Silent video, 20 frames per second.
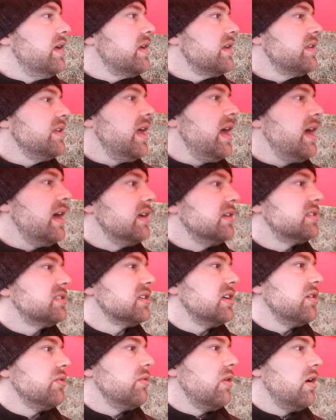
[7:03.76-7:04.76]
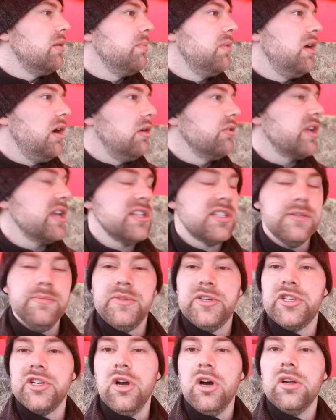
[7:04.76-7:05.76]
Yeah, so I'll get some
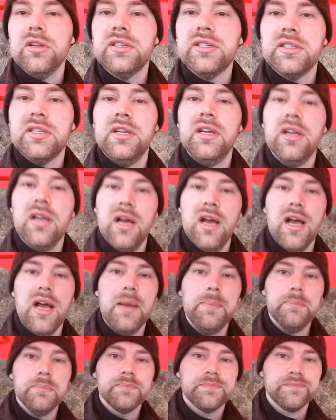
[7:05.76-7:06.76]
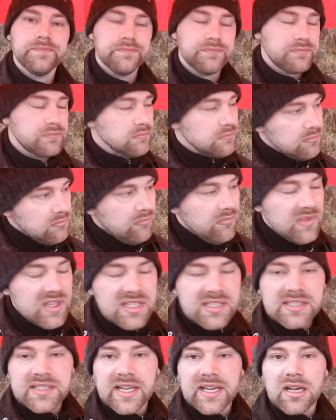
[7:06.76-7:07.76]
shots,
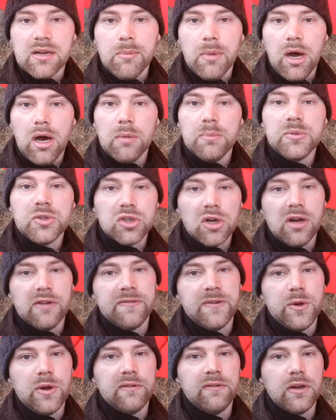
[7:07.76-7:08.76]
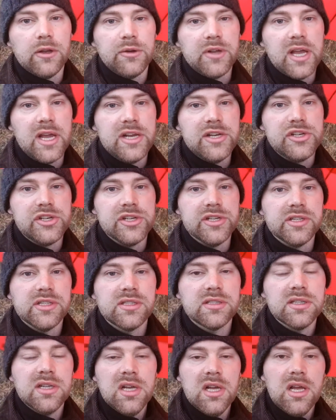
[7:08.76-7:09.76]
stick them up, try a few other
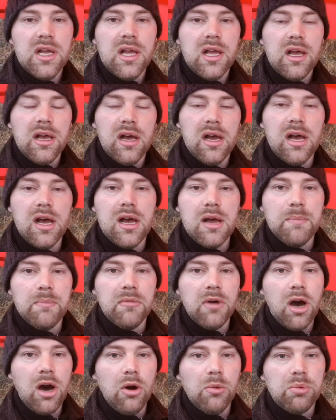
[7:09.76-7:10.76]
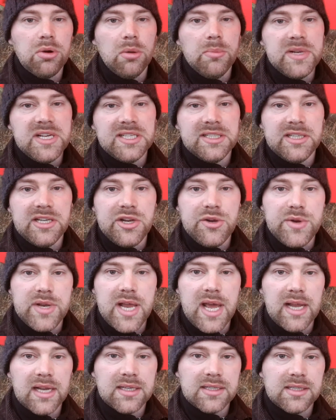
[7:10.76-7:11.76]
locations. I'll probably see you
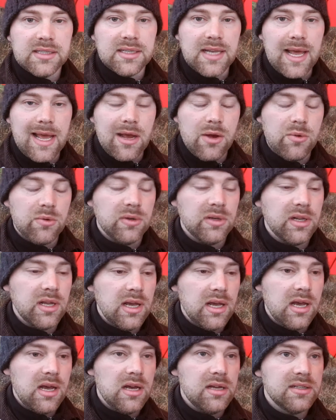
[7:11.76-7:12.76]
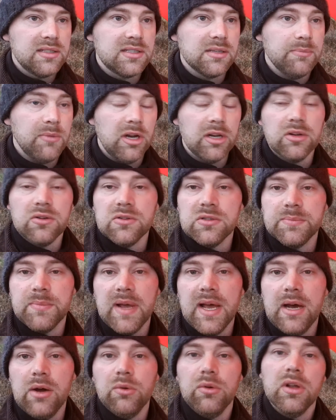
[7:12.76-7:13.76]
next down St Michael's
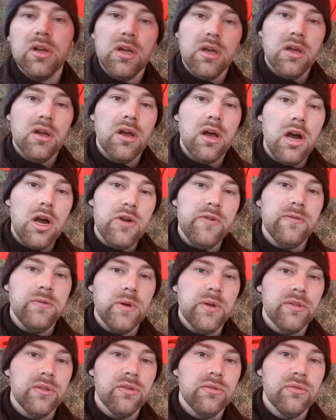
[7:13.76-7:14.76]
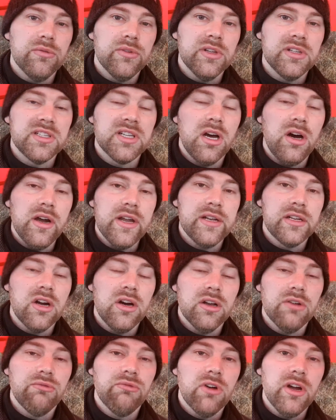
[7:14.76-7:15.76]
Mount, hopefully the tide
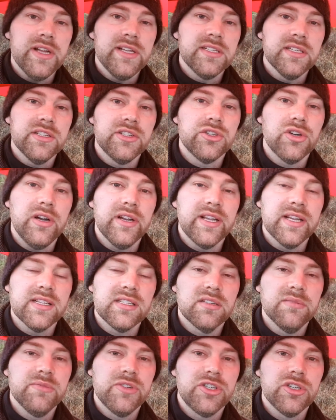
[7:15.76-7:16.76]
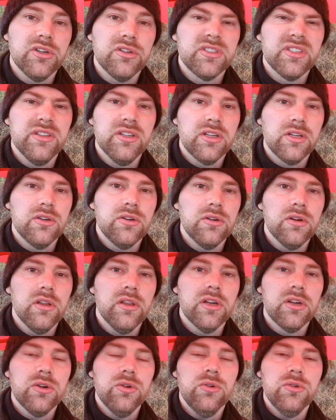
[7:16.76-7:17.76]
kind of right to try and get some shots on
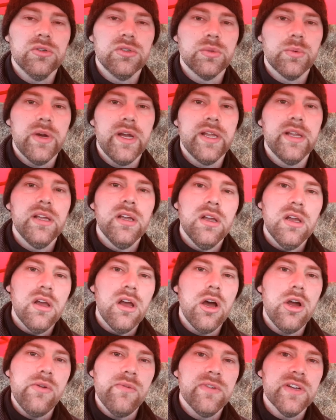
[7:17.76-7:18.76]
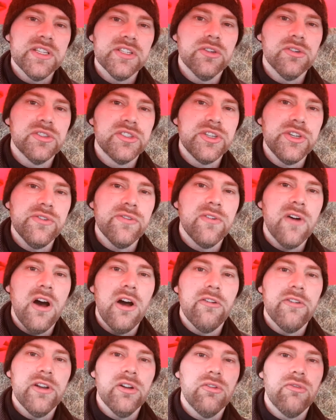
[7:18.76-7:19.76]
the causeway. Hopefully it's not too
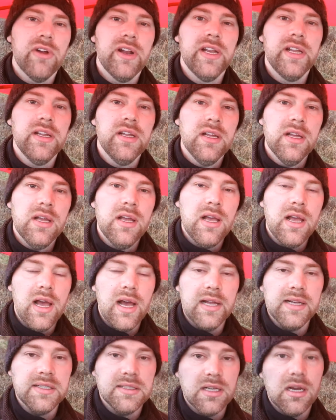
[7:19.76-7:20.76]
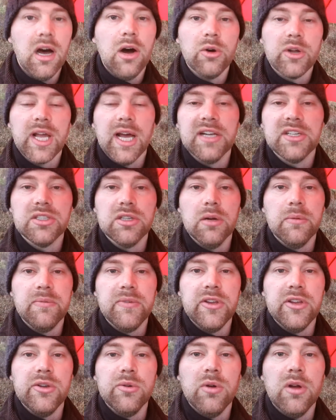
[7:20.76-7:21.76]
far in already, and I'll catch up with
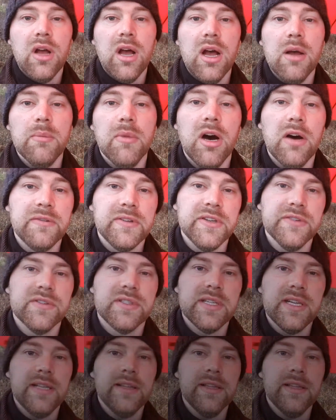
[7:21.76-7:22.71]
you after you've seen